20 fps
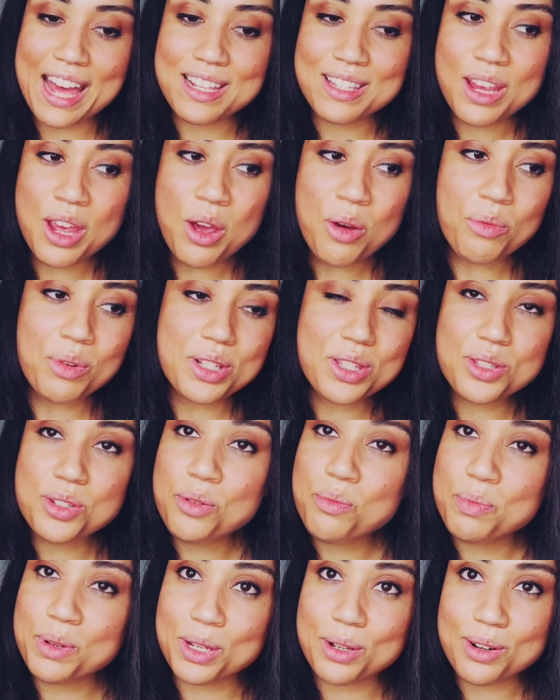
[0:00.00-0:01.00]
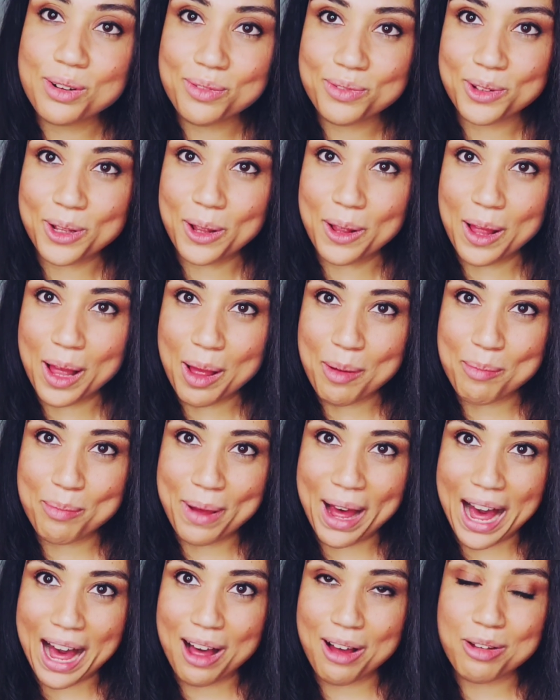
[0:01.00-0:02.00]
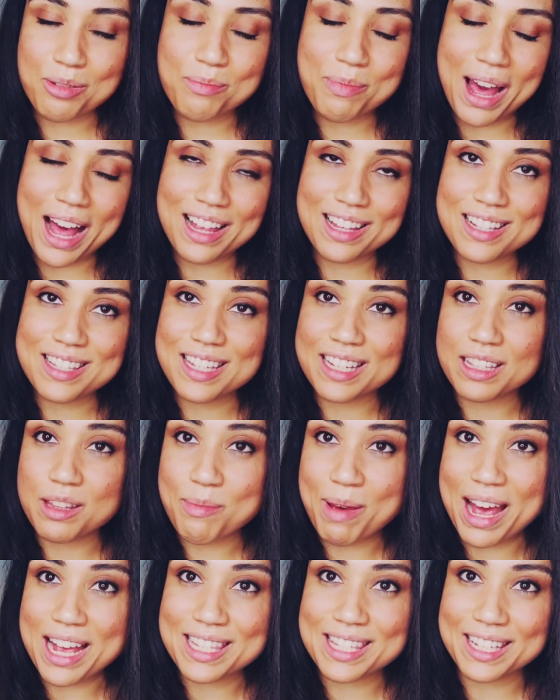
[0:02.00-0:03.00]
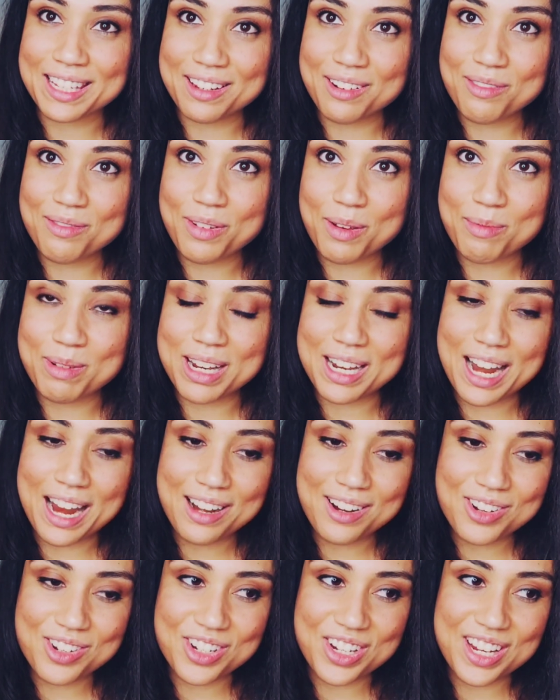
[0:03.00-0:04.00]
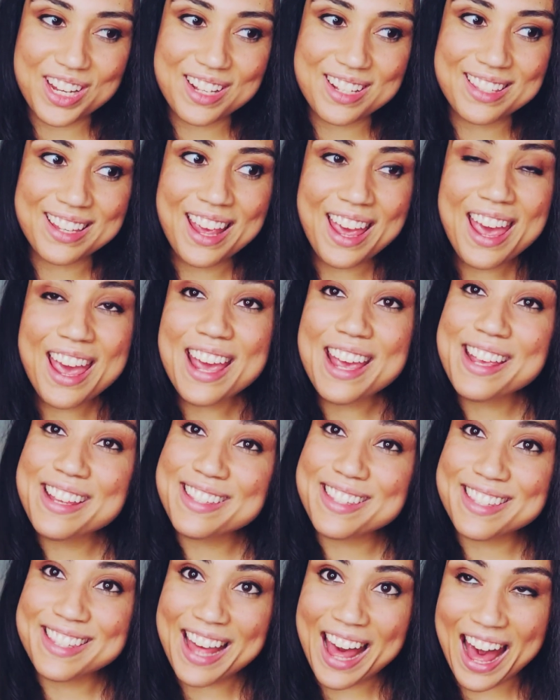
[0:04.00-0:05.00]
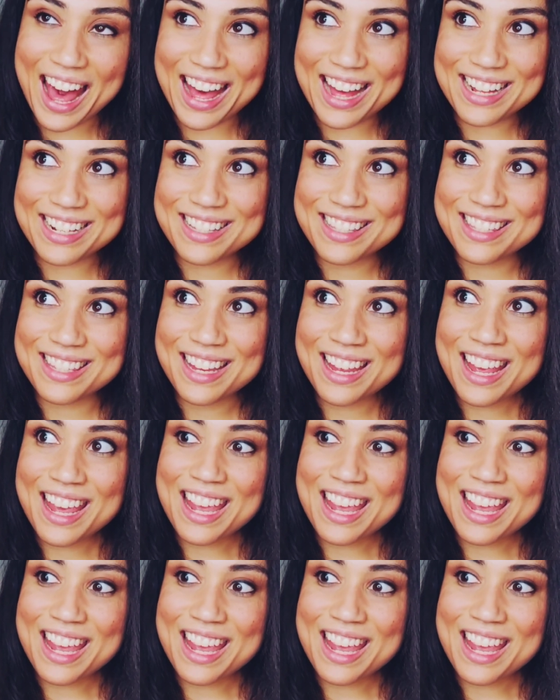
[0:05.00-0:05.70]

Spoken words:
And what's so beautiful about balancing the masculine and feminine energies is that